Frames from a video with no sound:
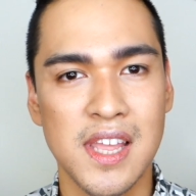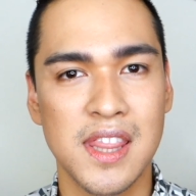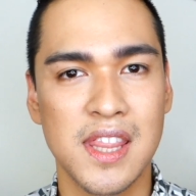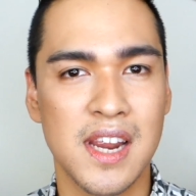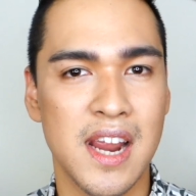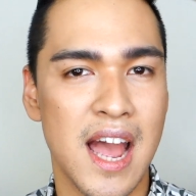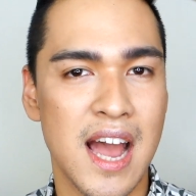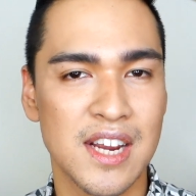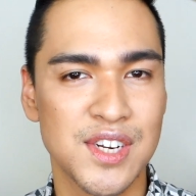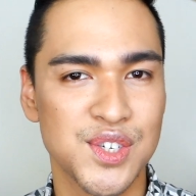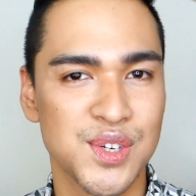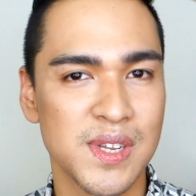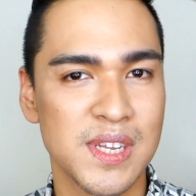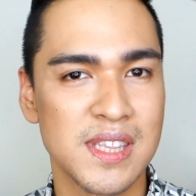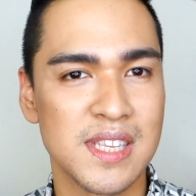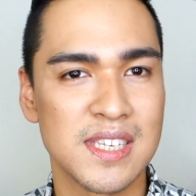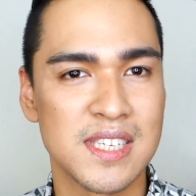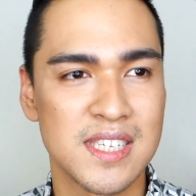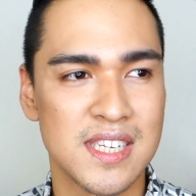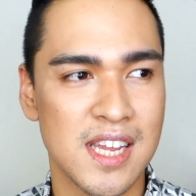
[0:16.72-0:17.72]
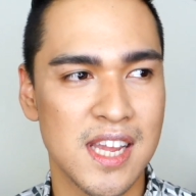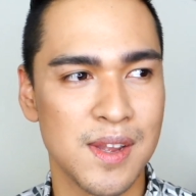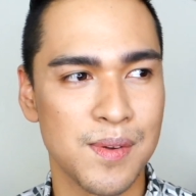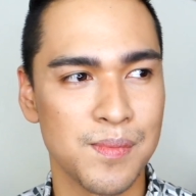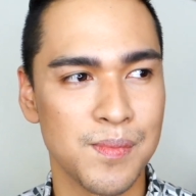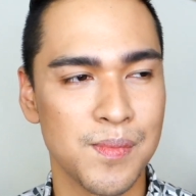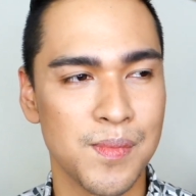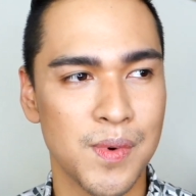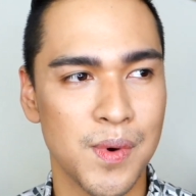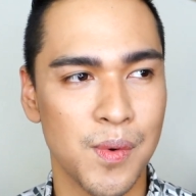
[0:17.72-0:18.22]
They're actually the
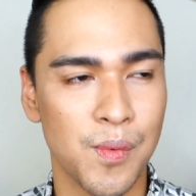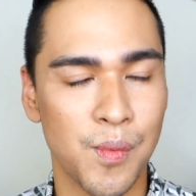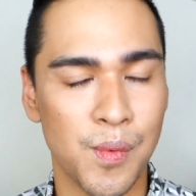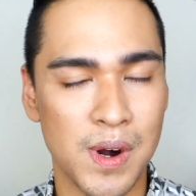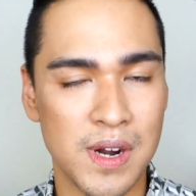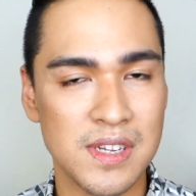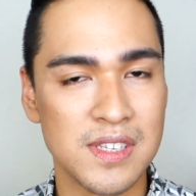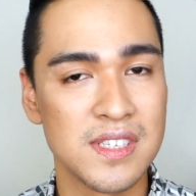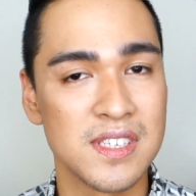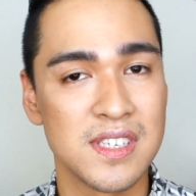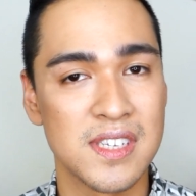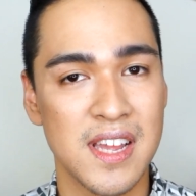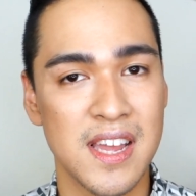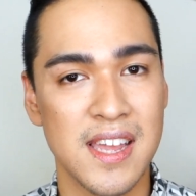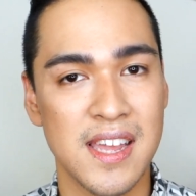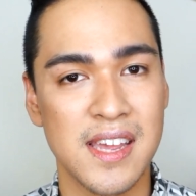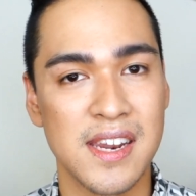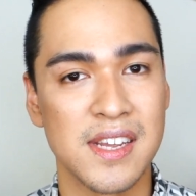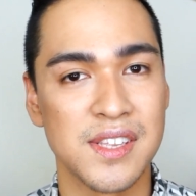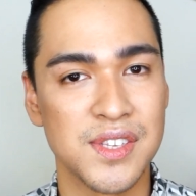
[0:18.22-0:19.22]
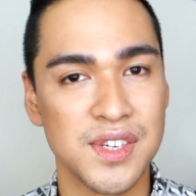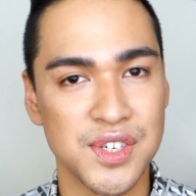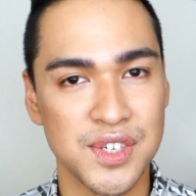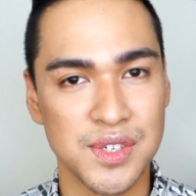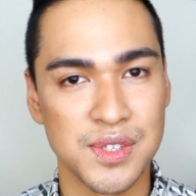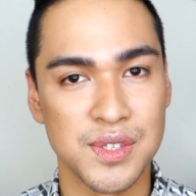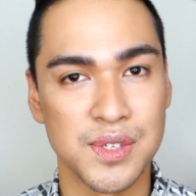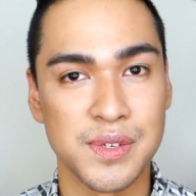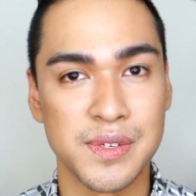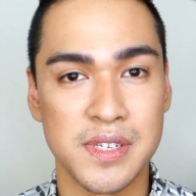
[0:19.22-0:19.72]
same ones in
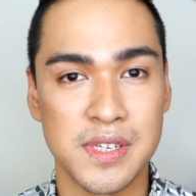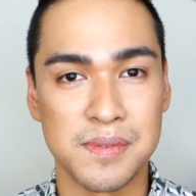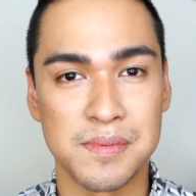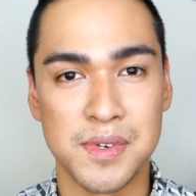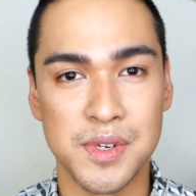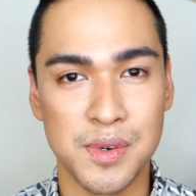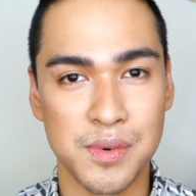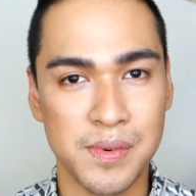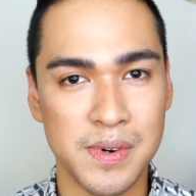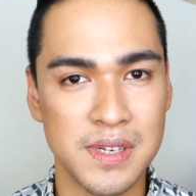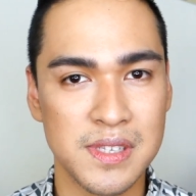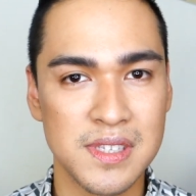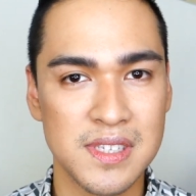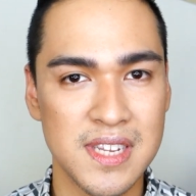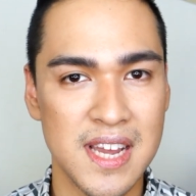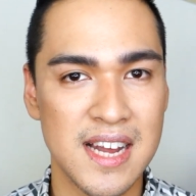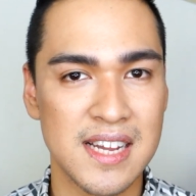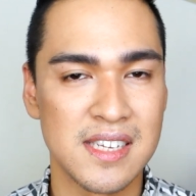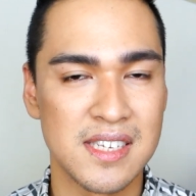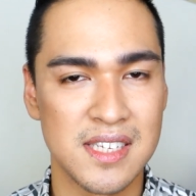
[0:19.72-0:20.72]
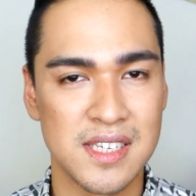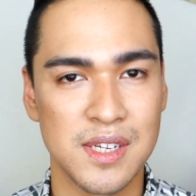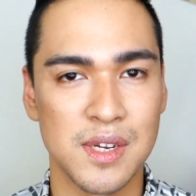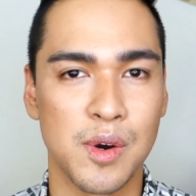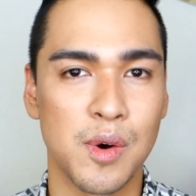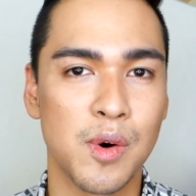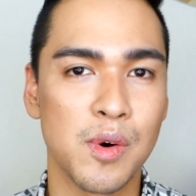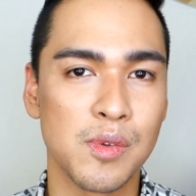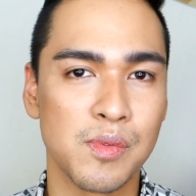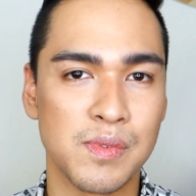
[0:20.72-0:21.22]
addition to some new ones as the
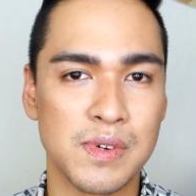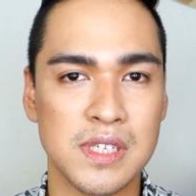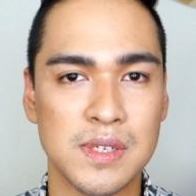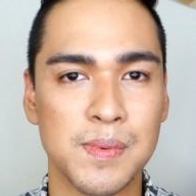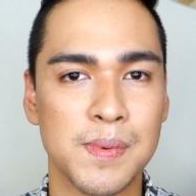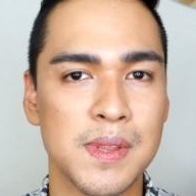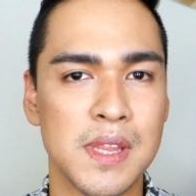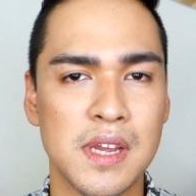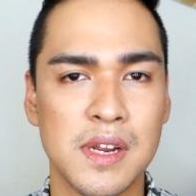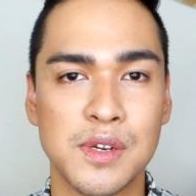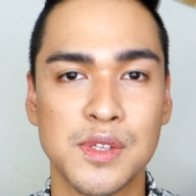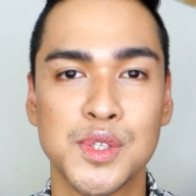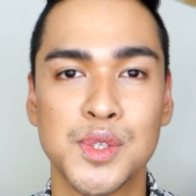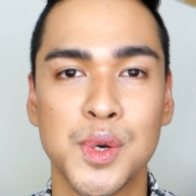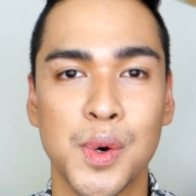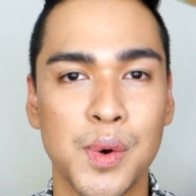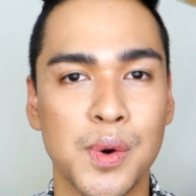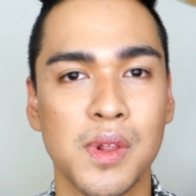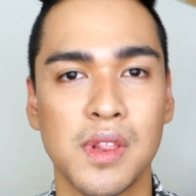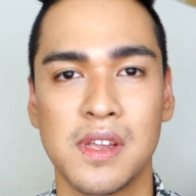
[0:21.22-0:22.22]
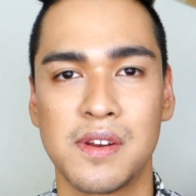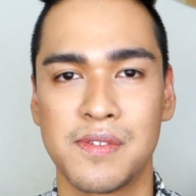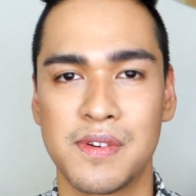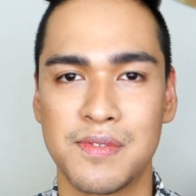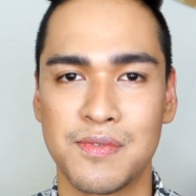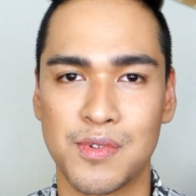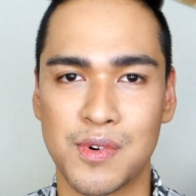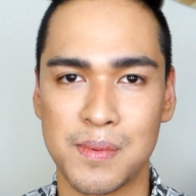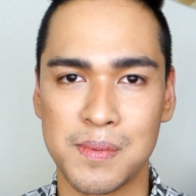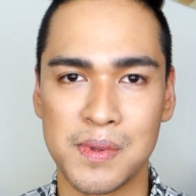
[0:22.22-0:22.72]
old ones, but they're totally
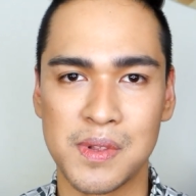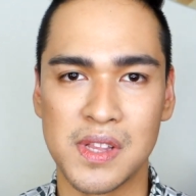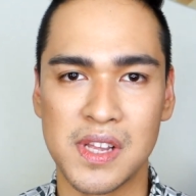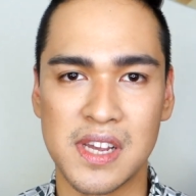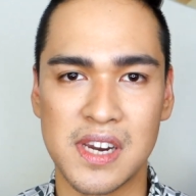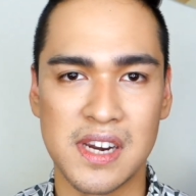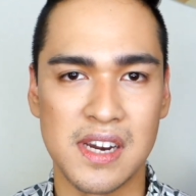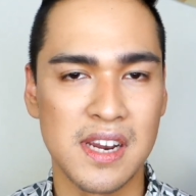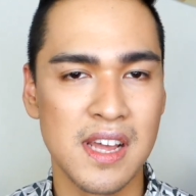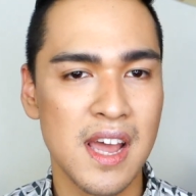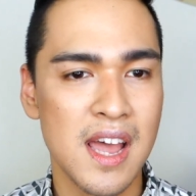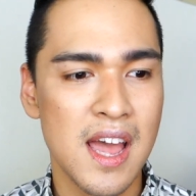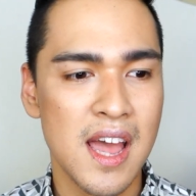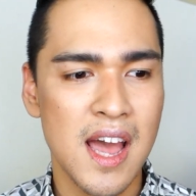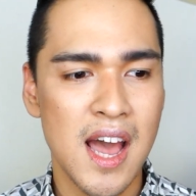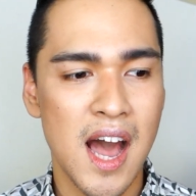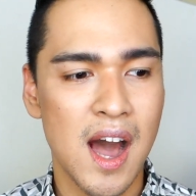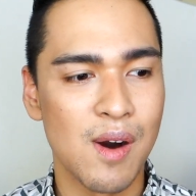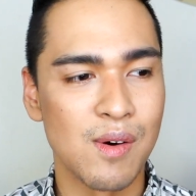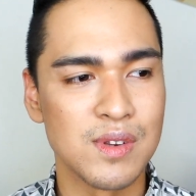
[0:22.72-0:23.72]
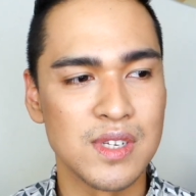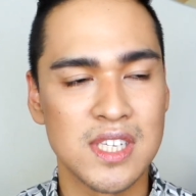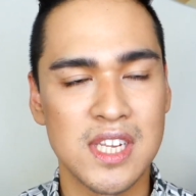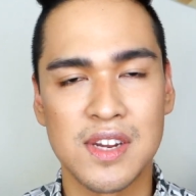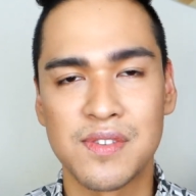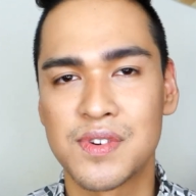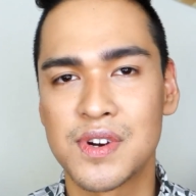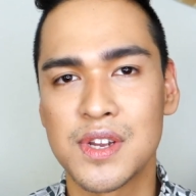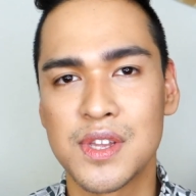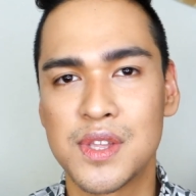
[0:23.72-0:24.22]
reformulated. I was
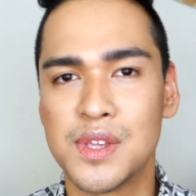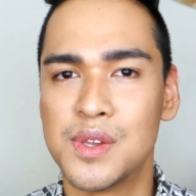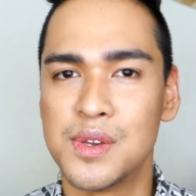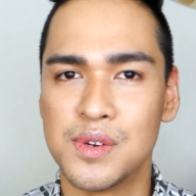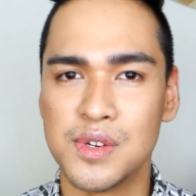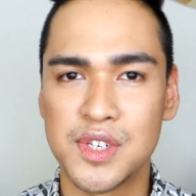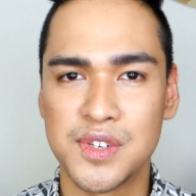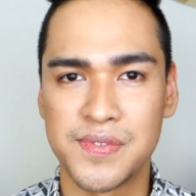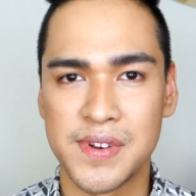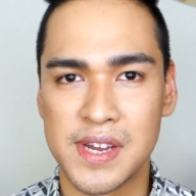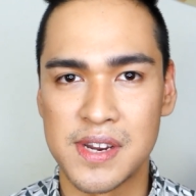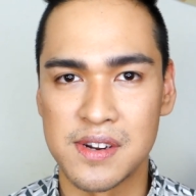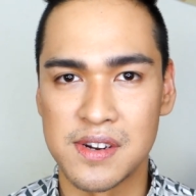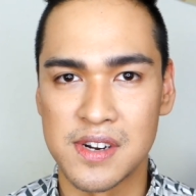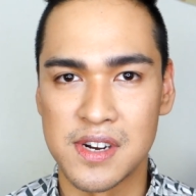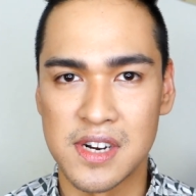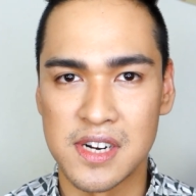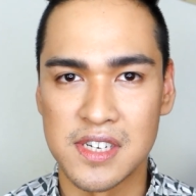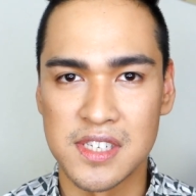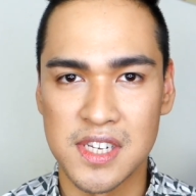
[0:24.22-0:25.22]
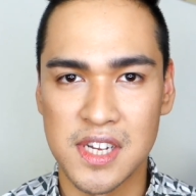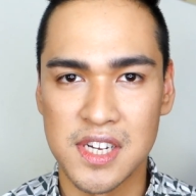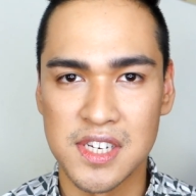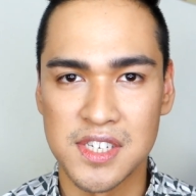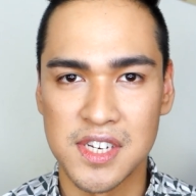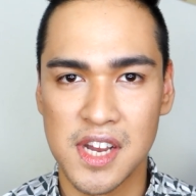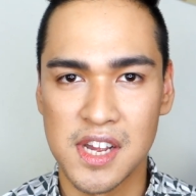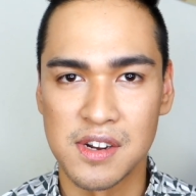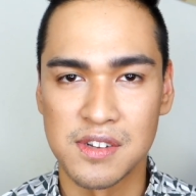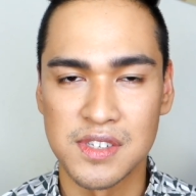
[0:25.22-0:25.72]
never a huge fan of Nars
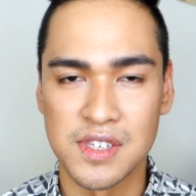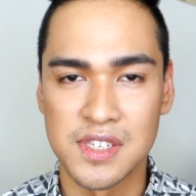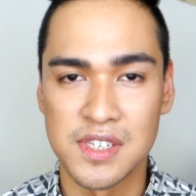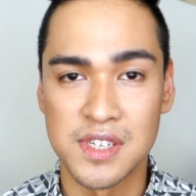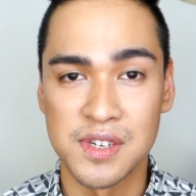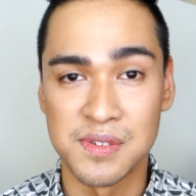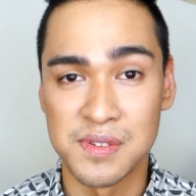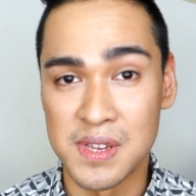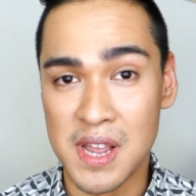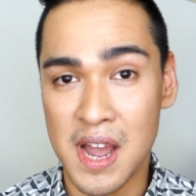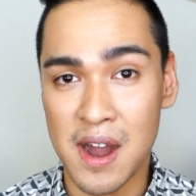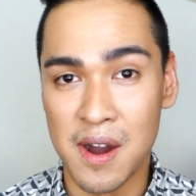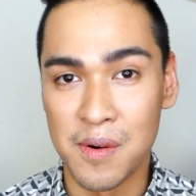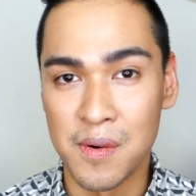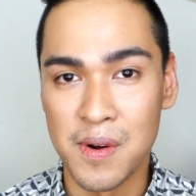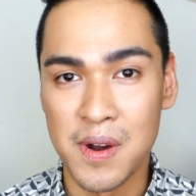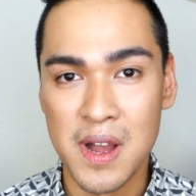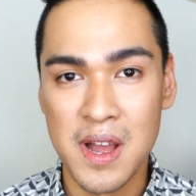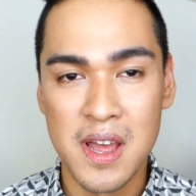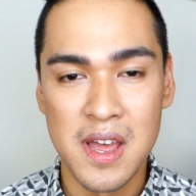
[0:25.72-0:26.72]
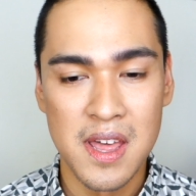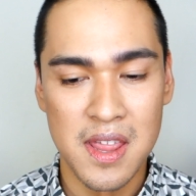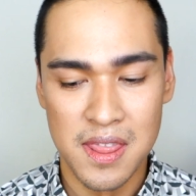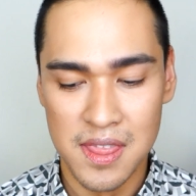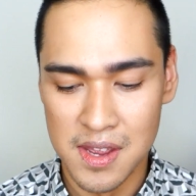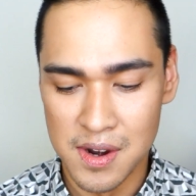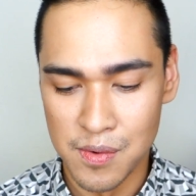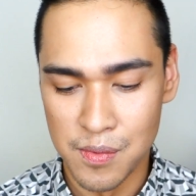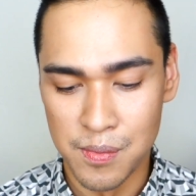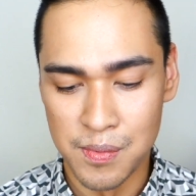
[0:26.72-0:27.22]
eyeshadows until now.
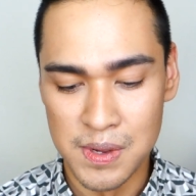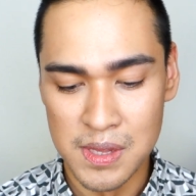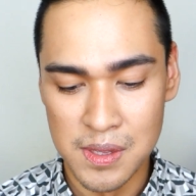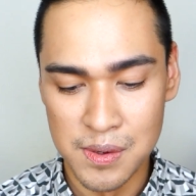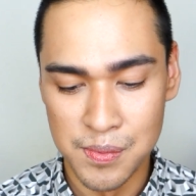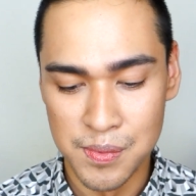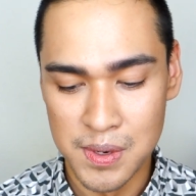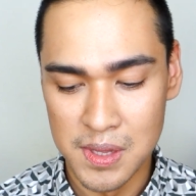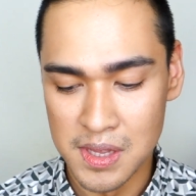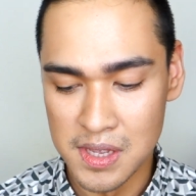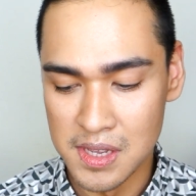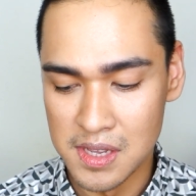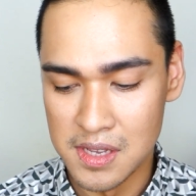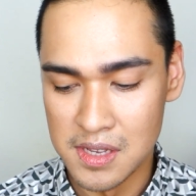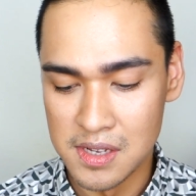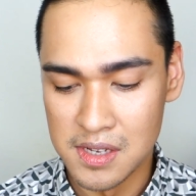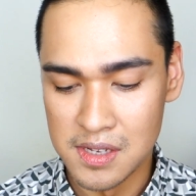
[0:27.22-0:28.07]
They're really